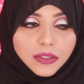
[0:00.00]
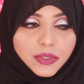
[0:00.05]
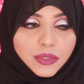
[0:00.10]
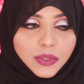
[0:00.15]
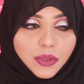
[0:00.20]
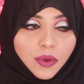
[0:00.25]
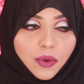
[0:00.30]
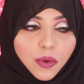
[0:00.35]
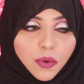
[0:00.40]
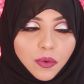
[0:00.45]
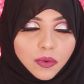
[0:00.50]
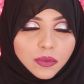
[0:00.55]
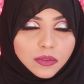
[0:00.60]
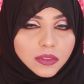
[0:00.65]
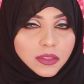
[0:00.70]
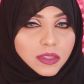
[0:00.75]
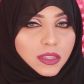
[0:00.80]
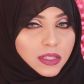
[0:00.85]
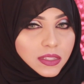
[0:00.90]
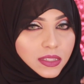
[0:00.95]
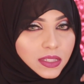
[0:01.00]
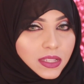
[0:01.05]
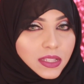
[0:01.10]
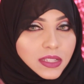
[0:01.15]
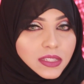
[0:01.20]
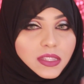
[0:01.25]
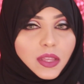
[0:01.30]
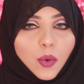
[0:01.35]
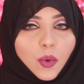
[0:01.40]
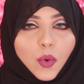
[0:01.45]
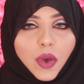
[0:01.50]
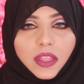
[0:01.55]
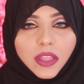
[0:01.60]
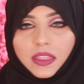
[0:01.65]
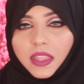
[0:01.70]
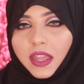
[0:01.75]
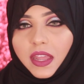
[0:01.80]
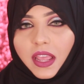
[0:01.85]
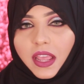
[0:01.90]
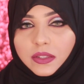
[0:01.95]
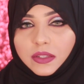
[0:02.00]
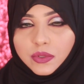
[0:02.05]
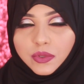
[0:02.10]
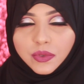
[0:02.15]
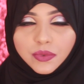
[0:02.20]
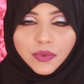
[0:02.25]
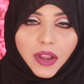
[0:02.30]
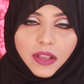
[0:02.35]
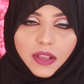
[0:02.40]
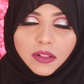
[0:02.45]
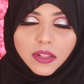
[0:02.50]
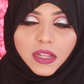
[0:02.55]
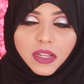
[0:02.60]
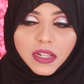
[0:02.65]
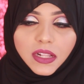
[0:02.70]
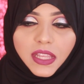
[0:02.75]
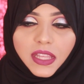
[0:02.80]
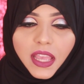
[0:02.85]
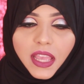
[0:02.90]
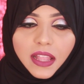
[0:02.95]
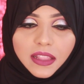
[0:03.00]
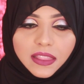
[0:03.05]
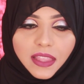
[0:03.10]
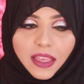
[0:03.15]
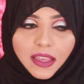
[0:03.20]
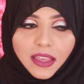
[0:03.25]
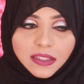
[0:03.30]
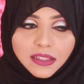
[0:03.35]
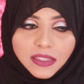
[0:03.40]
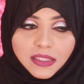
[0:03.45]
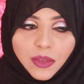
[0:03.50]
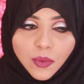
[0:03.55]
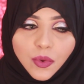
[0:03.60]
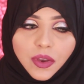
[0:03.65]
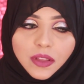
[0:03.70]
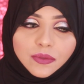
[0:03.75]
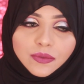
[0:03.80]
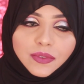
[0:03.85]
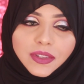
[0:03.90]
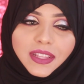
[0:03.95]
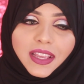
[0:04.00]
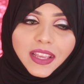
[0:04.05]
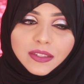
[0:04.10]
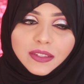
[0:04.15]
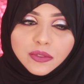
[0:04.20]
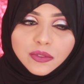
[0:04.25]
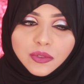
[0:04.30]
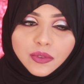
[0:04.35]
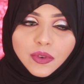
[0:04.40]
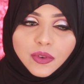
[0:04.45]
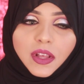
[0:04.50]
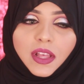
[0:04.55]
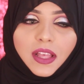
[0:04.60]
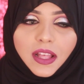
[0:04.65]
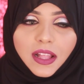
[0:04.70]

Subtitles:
So this is the one that I do regularly, and that is the one when I do